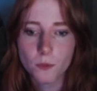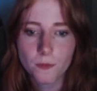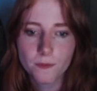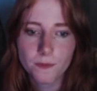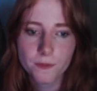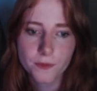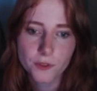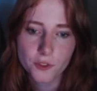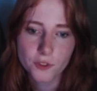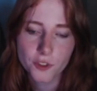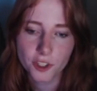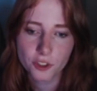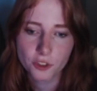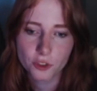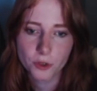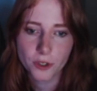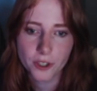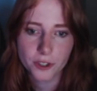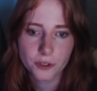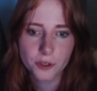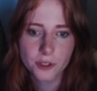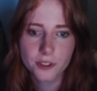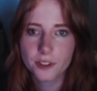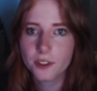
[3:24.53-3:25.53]
Change
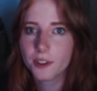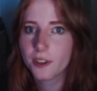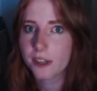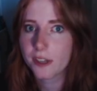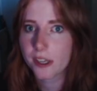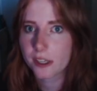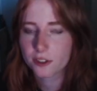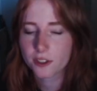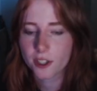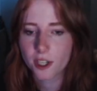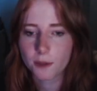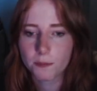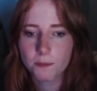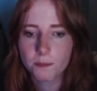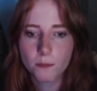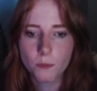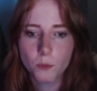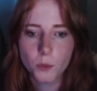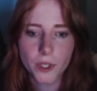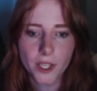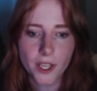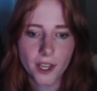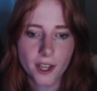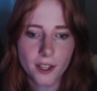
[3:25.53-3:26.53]
directories into desktop.
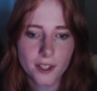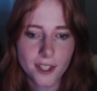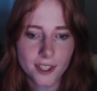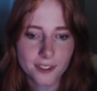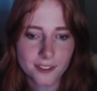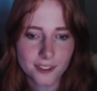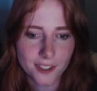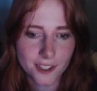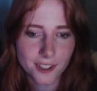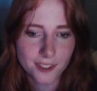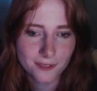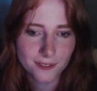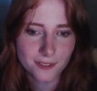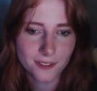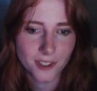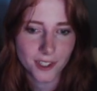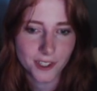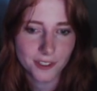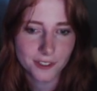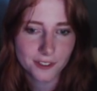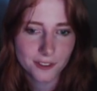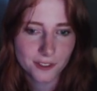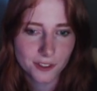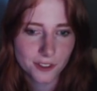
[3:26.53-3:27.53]
We ls it,
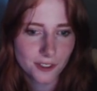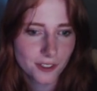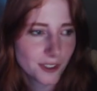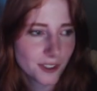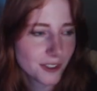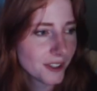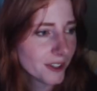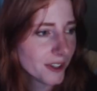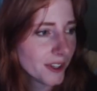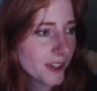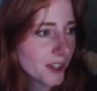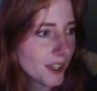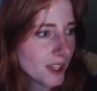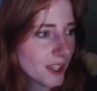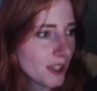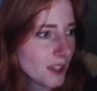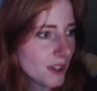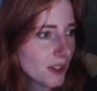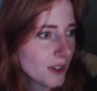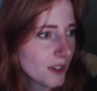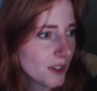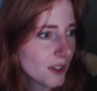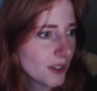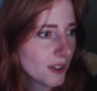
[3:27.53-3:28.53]
list
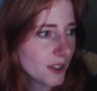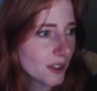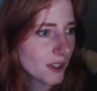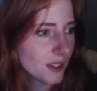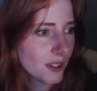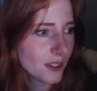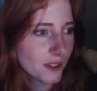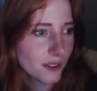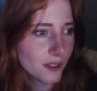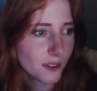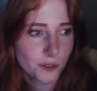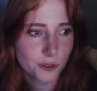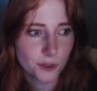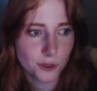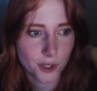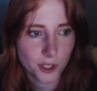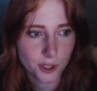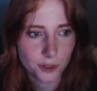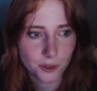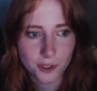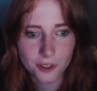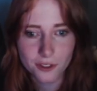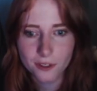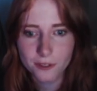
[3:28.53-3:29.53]

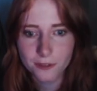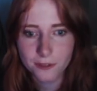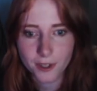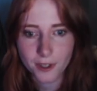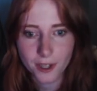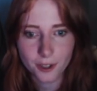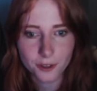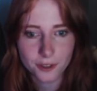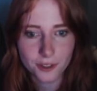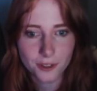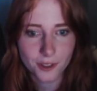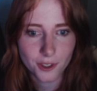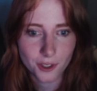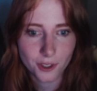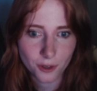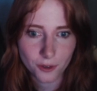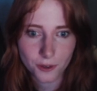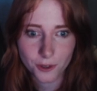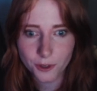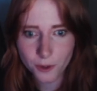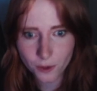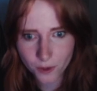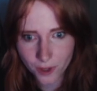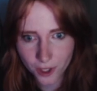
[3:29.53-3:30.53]
directories and files in the current
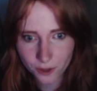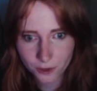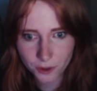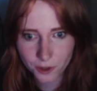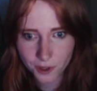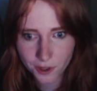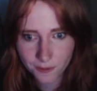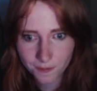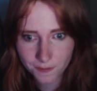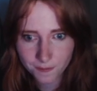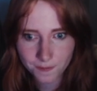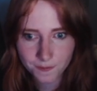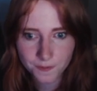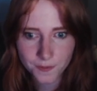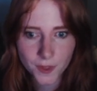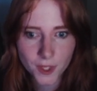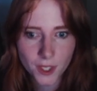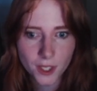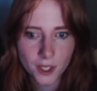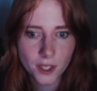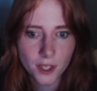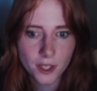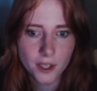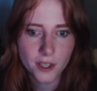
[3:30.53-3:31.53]
directory,
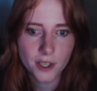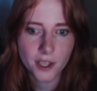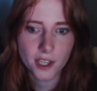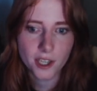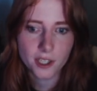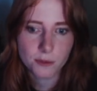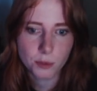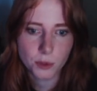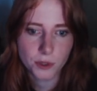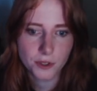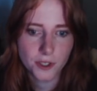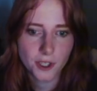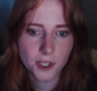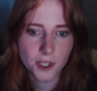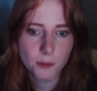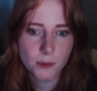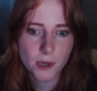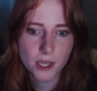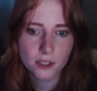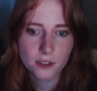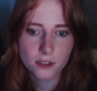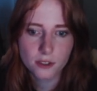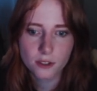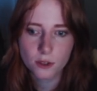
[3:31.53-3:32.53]
exploit
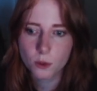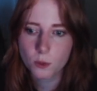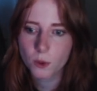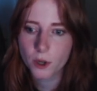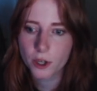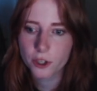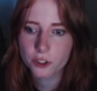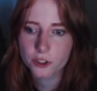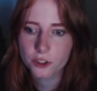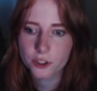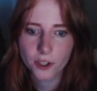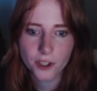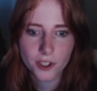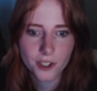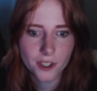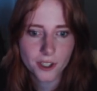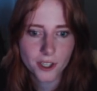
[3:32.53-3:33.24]
database, Wireshark,